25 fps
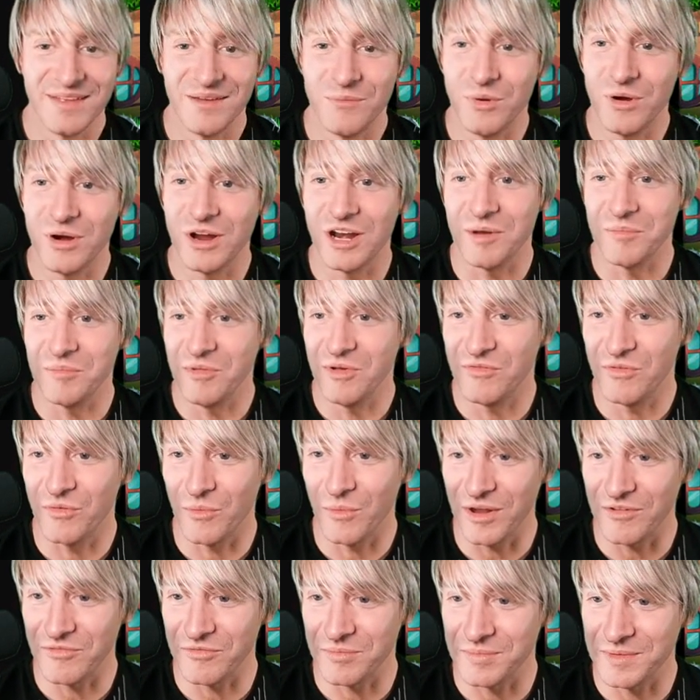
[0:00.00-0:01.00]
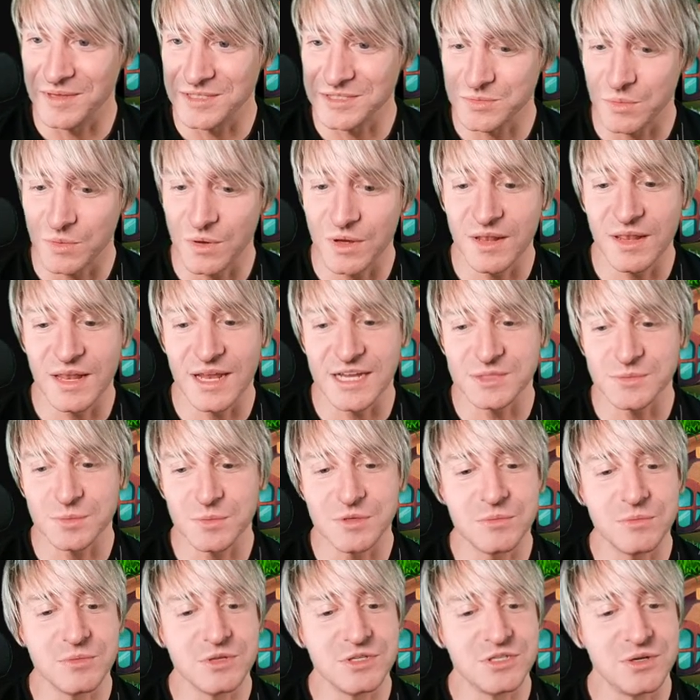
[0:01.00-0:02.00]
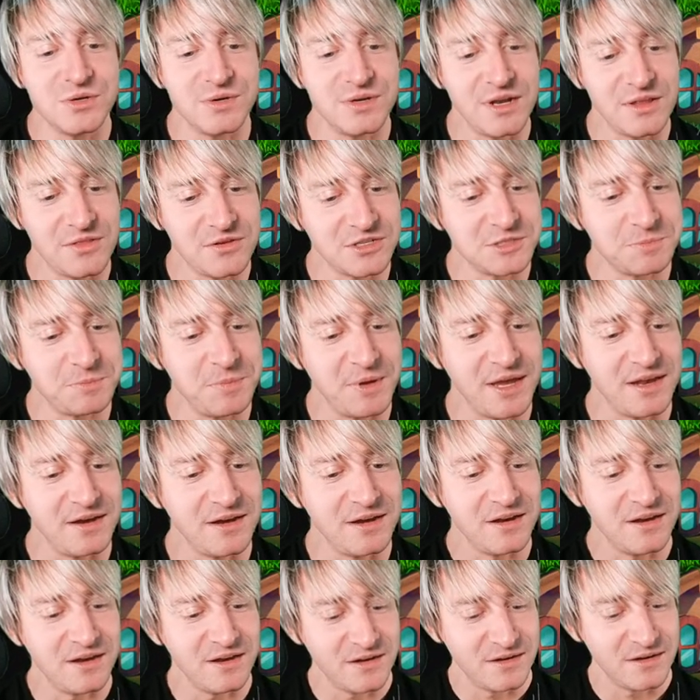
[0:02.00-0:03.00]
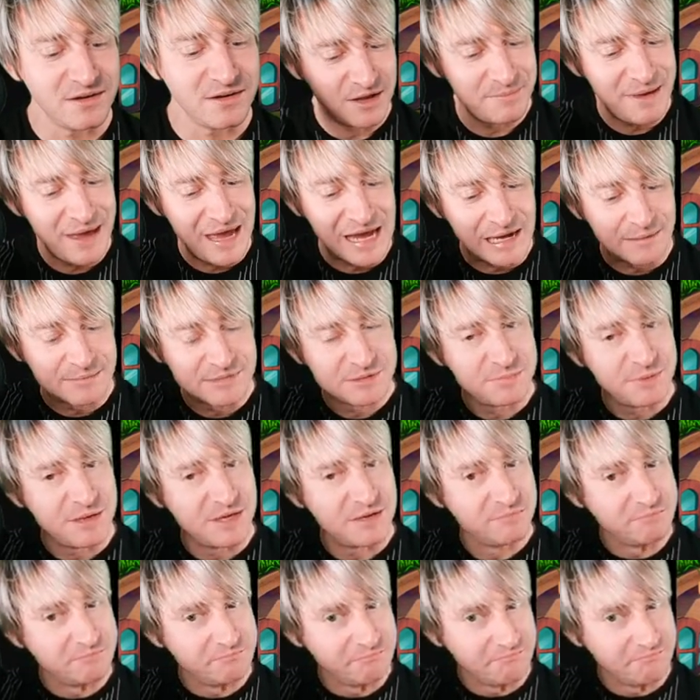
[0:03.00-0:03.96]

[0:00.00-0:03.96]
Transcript: We're going to move away from this. Unless we'll, we'll do another spin, a backup spin.